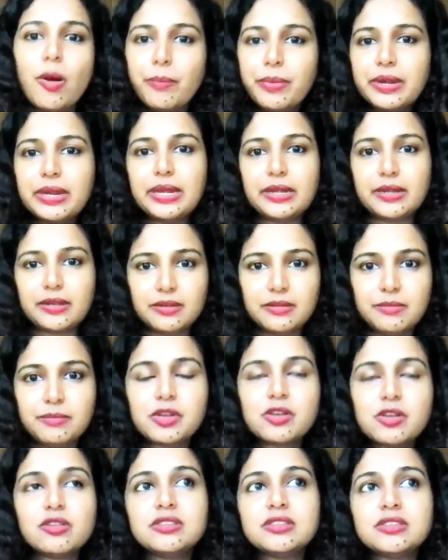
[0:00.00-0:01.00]
operate?
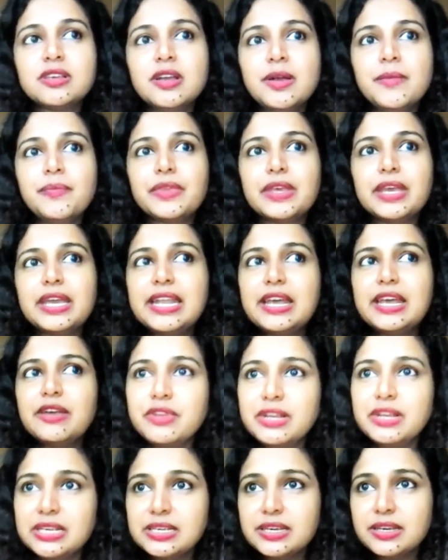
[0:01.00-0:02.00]
Because in
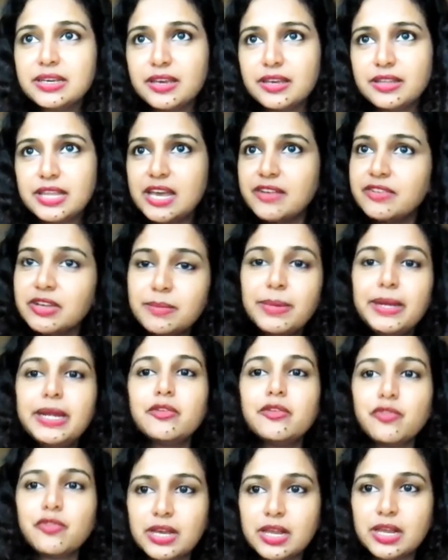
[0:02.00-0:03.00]
every there will be
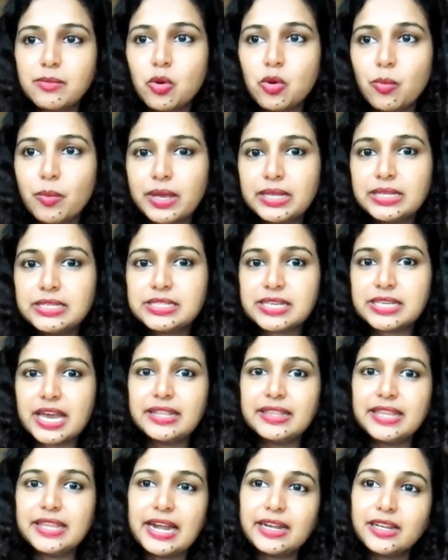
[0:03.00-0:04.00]
difficult moments,
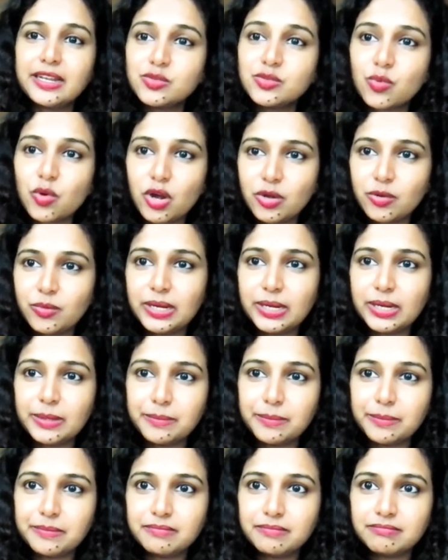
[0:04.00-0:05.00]
and that is what will
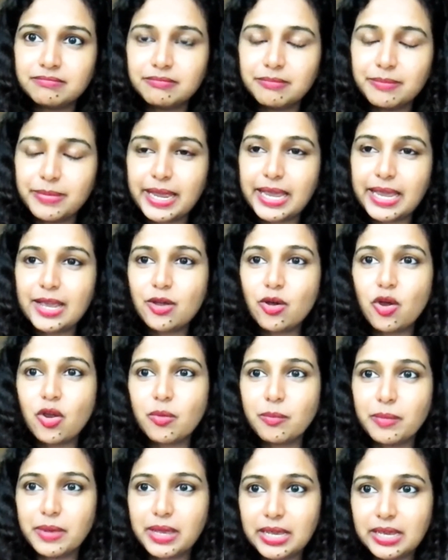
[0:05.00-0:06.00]
break
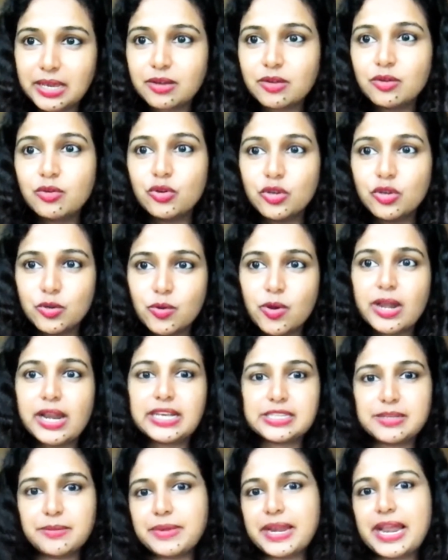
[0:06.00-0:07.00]
or make who you are
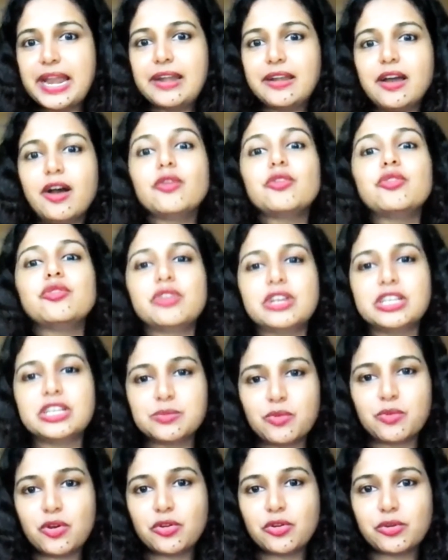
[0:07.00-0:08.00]
as a brand. How you
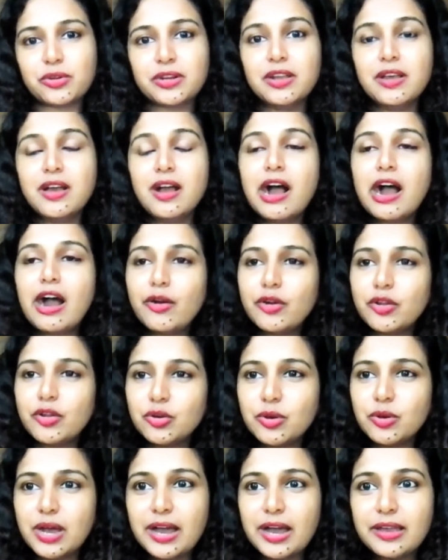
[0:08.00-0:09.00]
respond to. How do
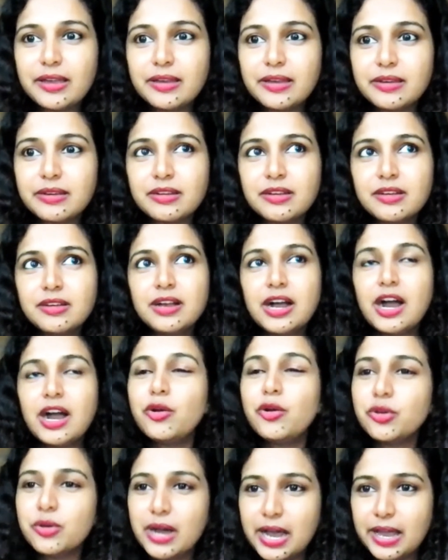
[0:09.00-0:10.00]
you hire?
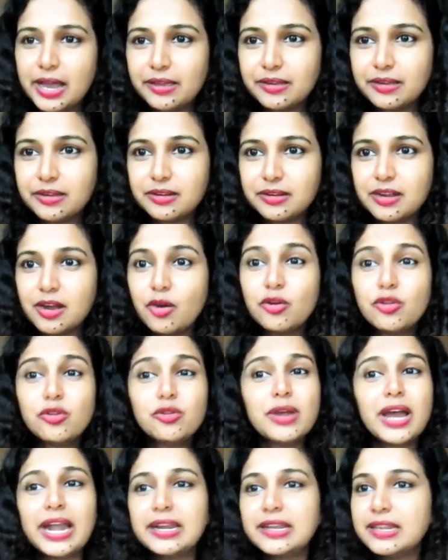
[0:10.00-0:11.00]
How do you hire? How do
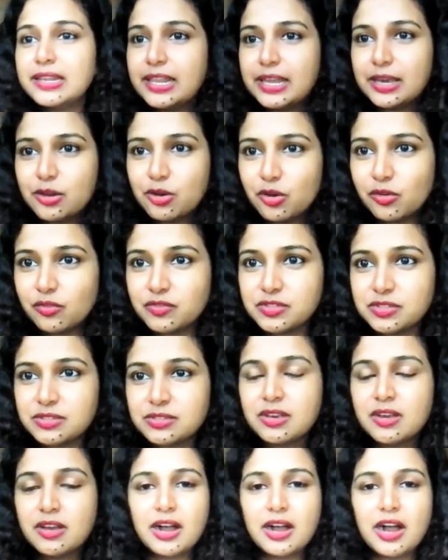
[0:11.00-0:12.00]
you handle layoffs?
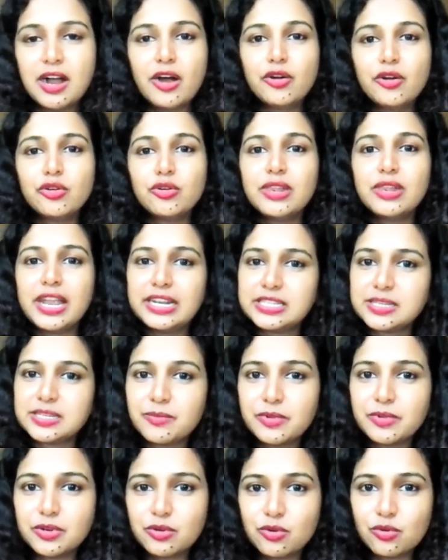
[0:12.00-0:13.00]
How do you let
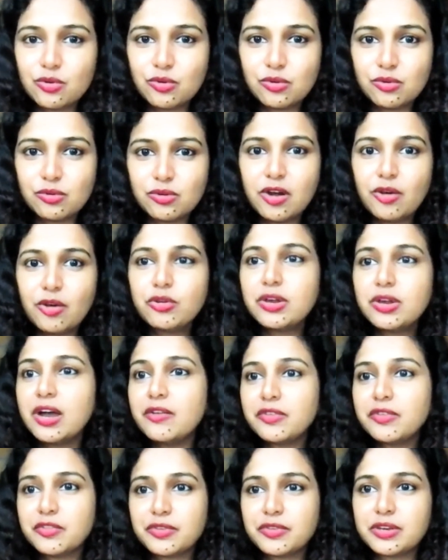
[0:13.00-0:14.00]
someone go? How do you
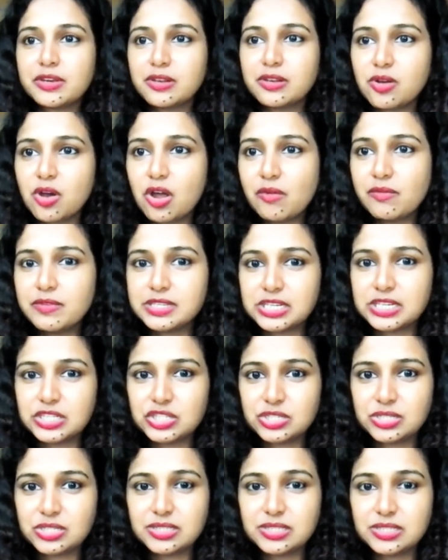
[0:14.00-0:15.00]
have difficult
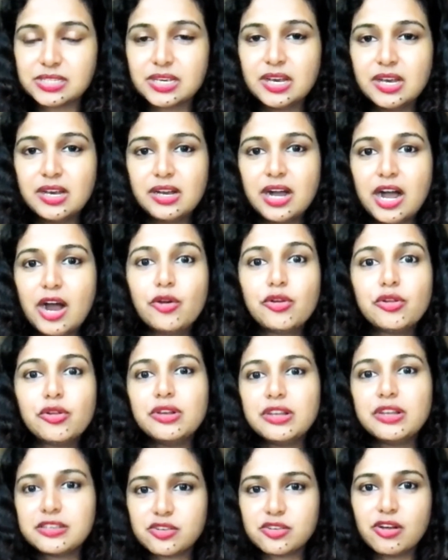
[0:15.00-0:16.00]
conversations? How do
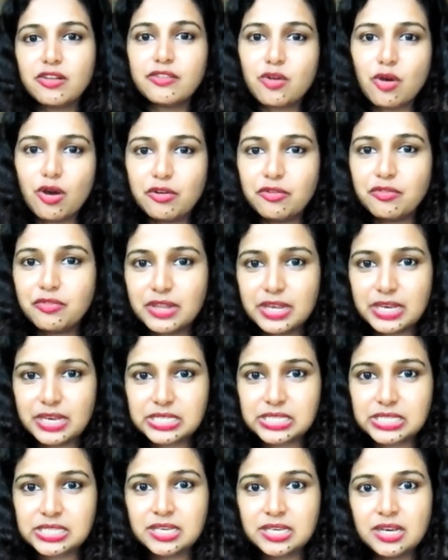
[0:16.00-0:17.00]
you resolve
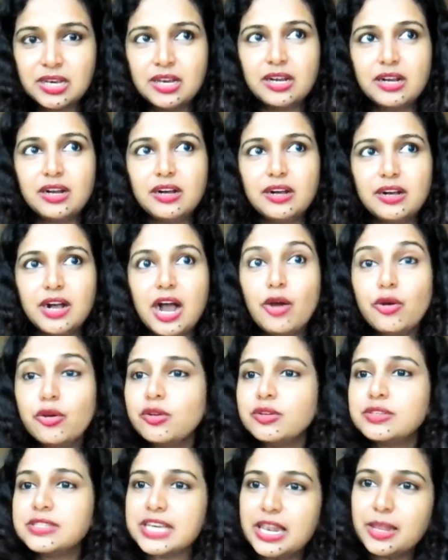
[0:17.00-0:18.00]
conflicts? How
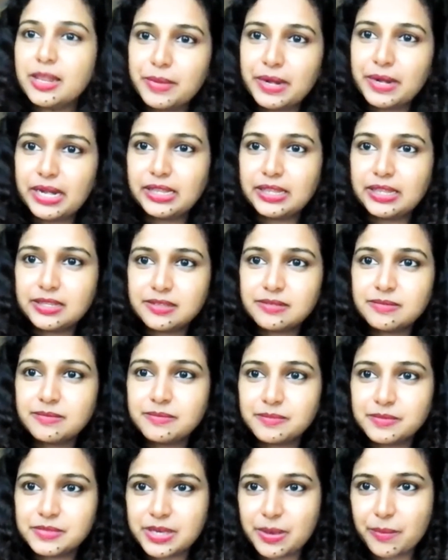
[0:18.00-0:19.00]
do you celebrate
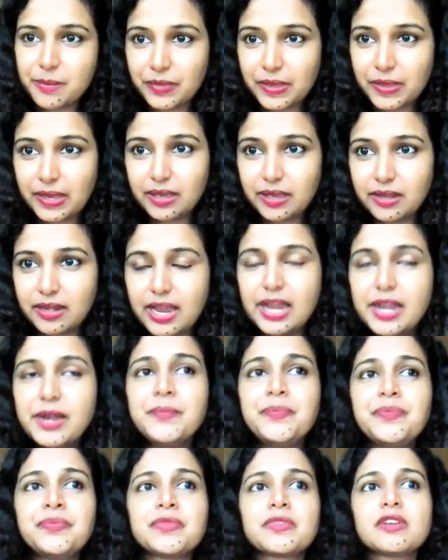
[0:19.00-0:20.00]
something, right?
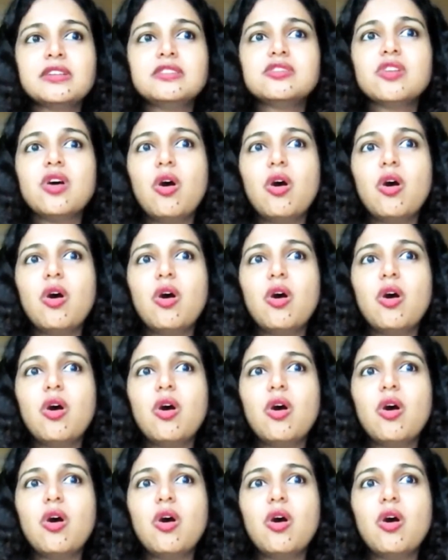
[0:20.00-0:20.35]
So,